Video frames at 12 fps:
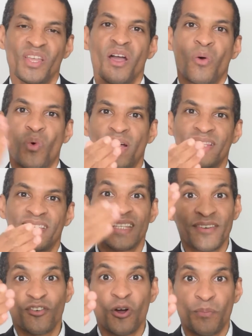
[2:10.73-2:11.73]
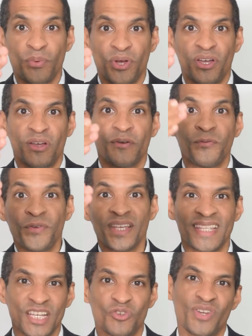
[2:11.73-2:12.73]
what the developer thinks
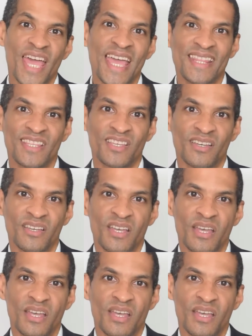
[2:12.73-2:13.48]
they should enter.